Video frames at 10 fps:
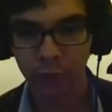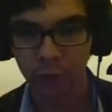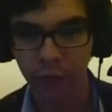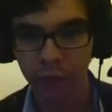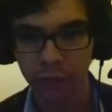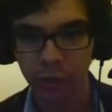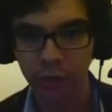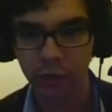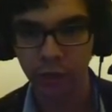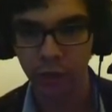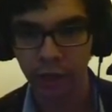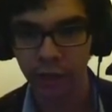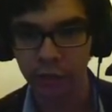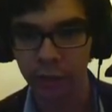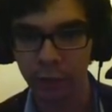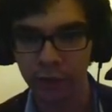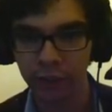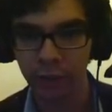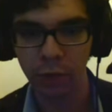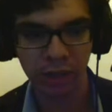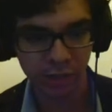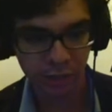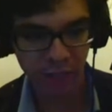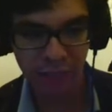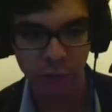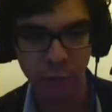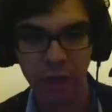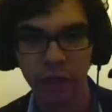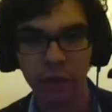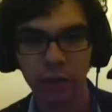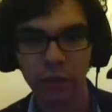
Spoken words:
Or can I zoom in? Oh, I can zoom in with C. Why is C zoom in?